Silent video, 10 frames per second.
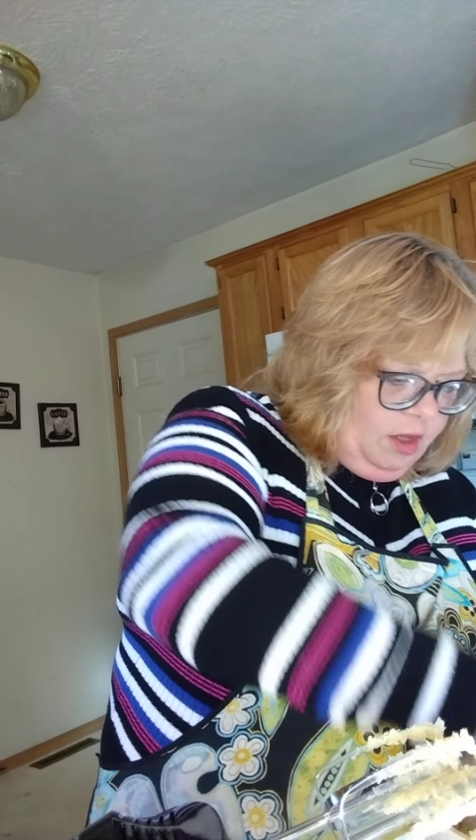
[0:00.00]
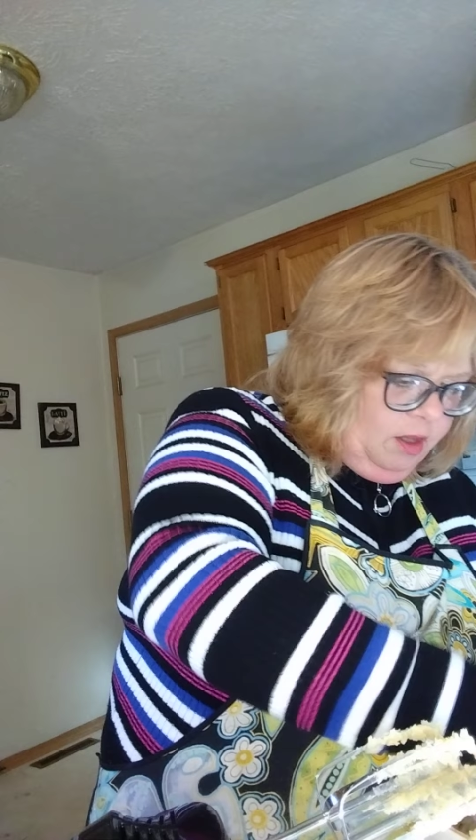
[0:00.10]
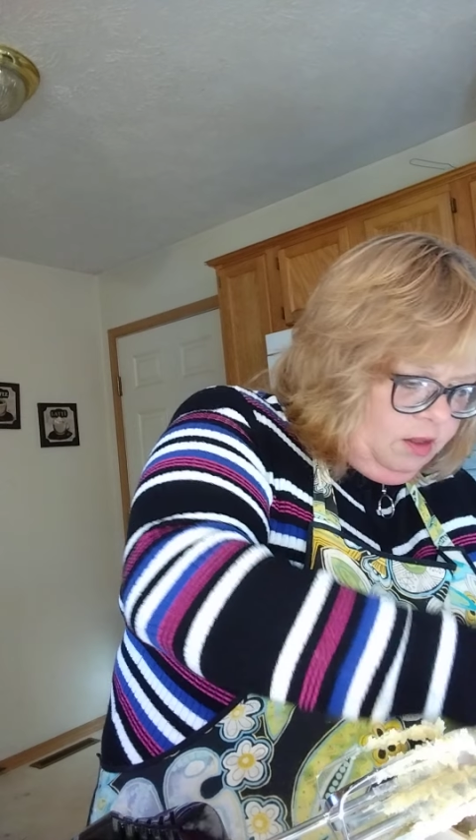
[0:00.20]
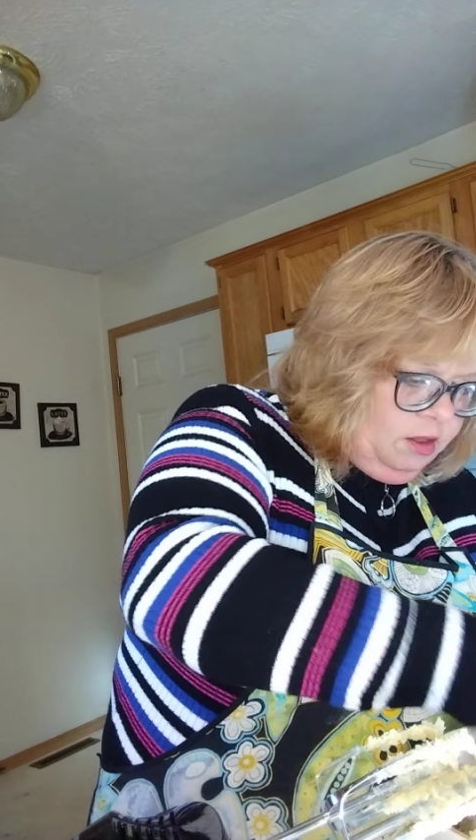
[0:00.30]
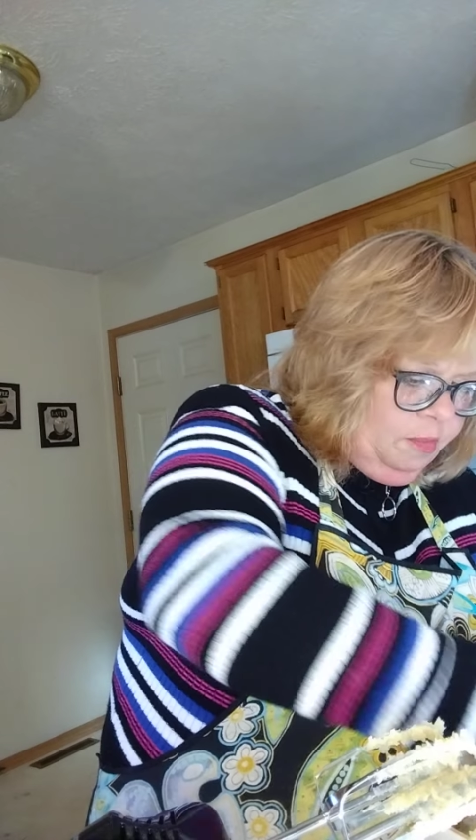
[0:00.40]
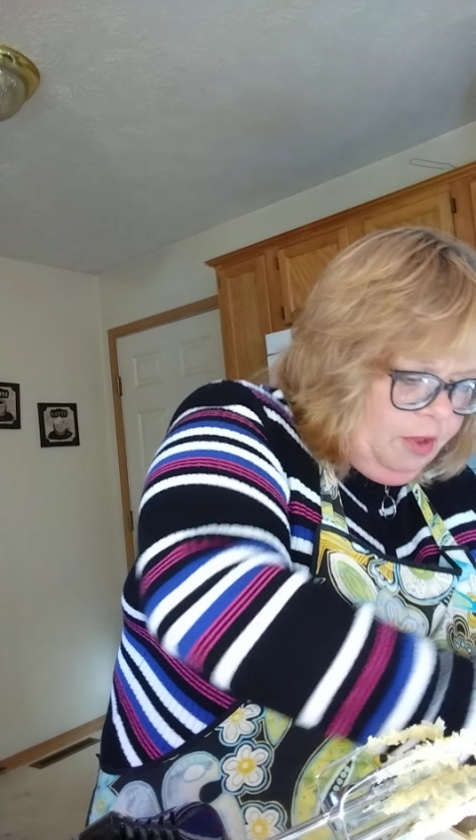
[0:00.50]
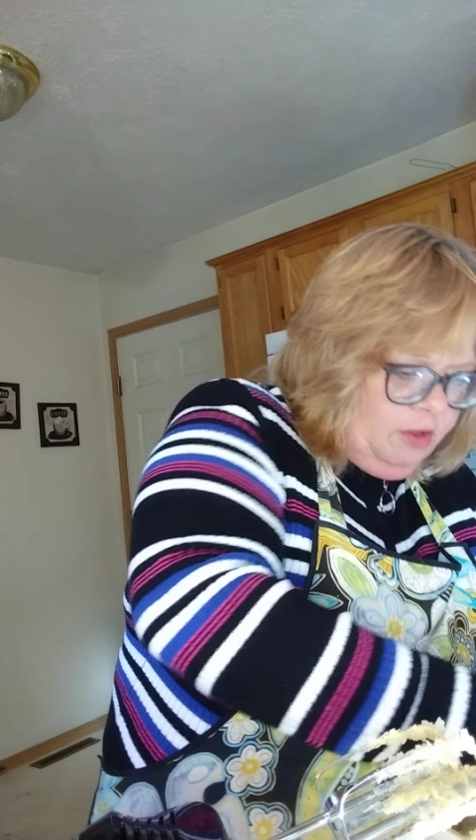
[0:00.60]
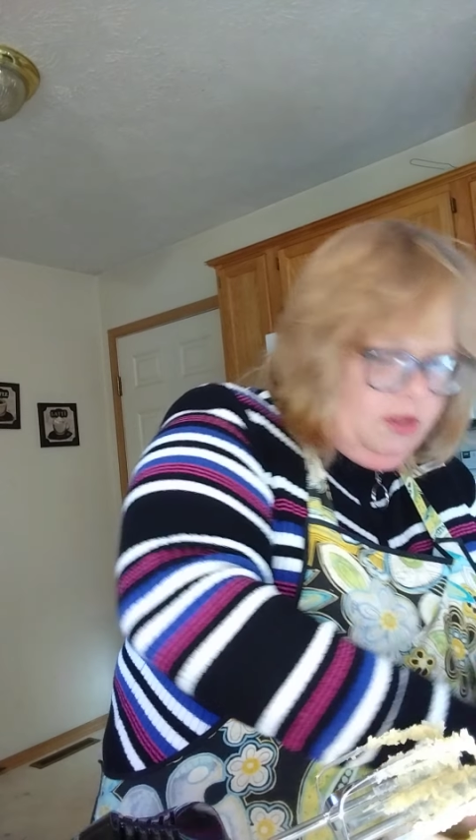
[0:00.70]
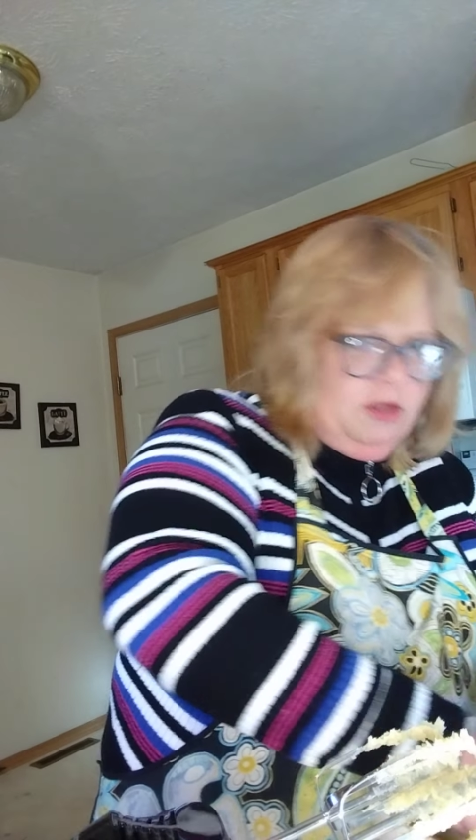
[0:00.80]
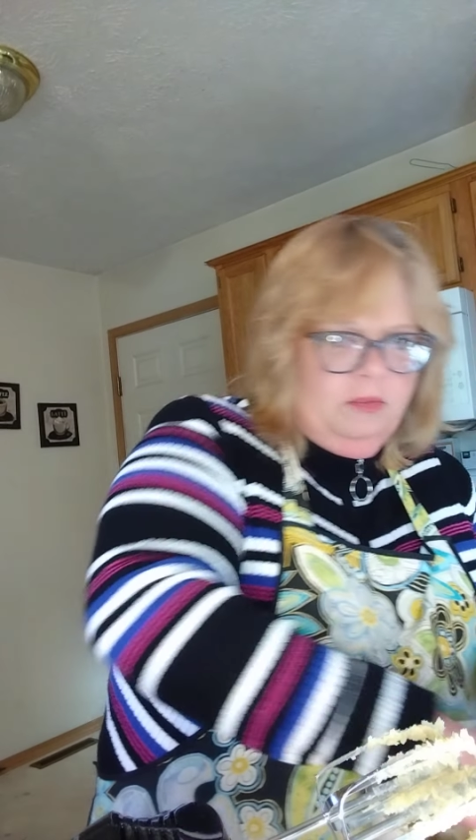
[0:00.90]
And it's
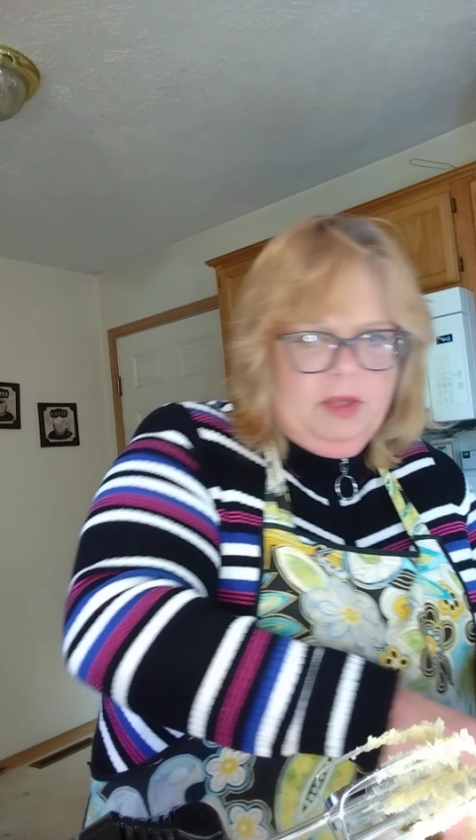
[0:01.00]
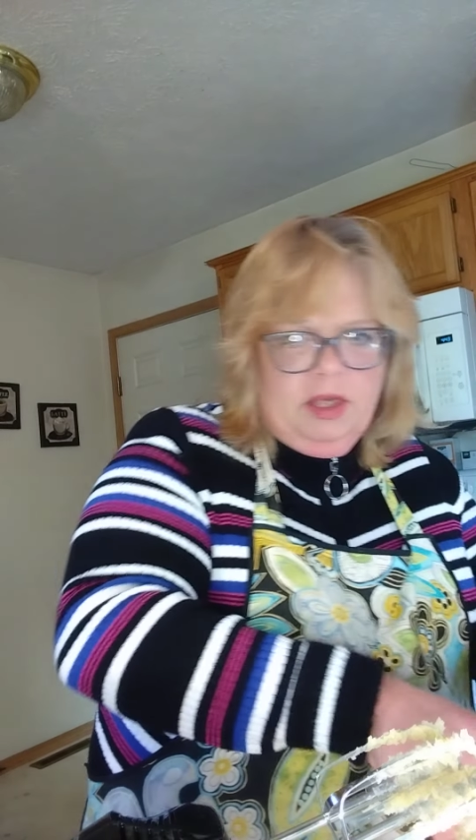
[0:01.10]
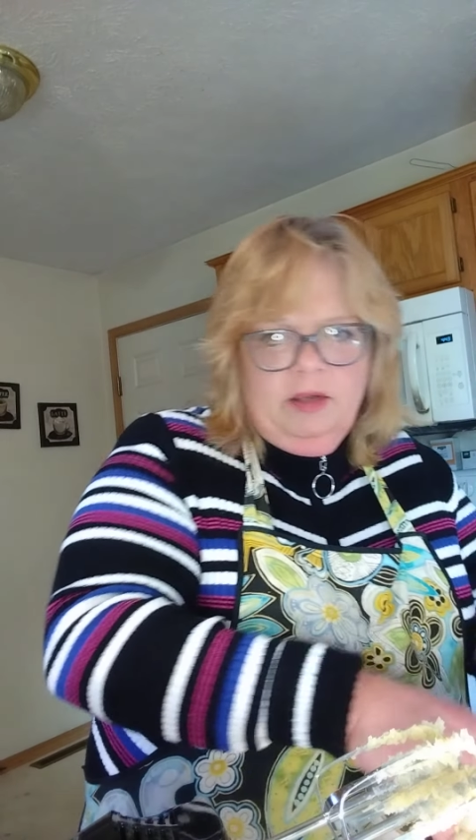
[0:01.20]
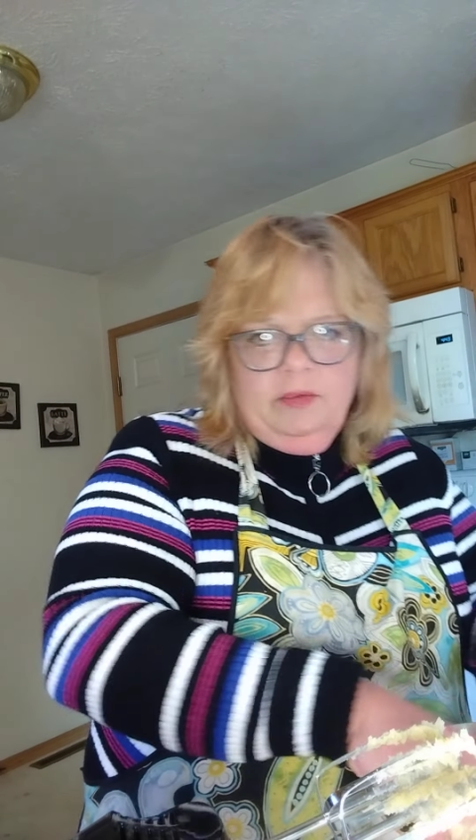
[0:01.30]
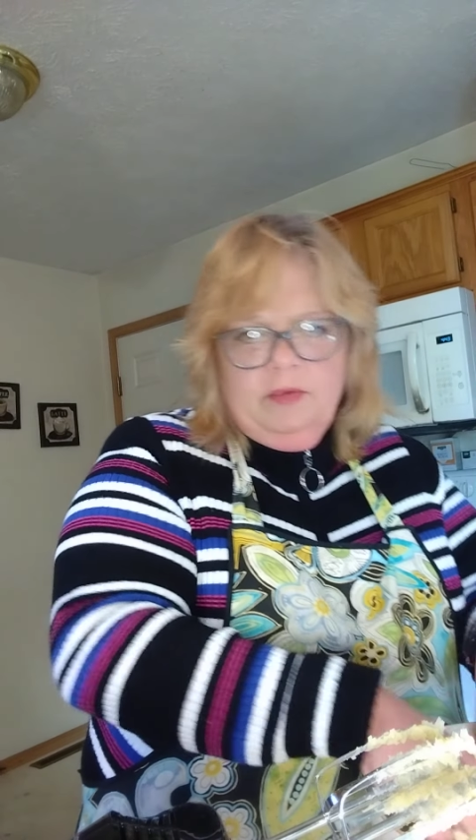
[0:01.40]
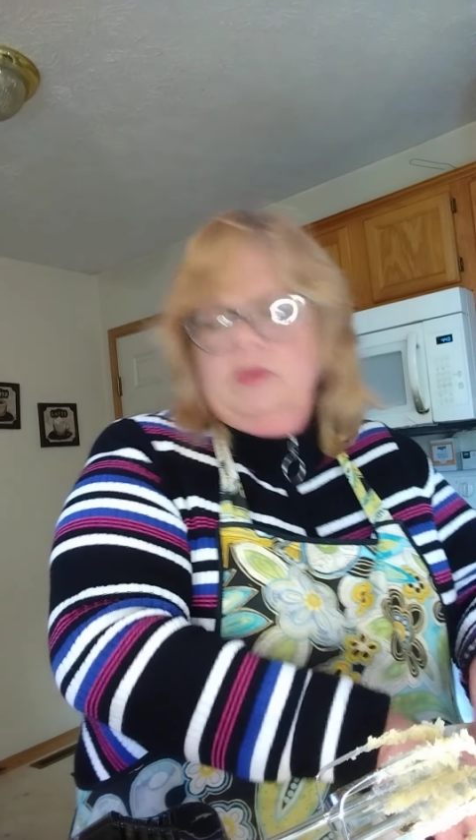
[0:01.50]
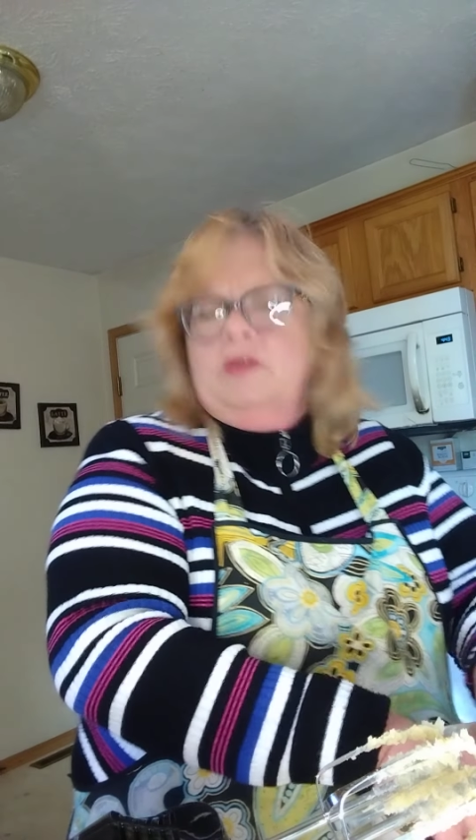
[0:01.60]
supposed to be.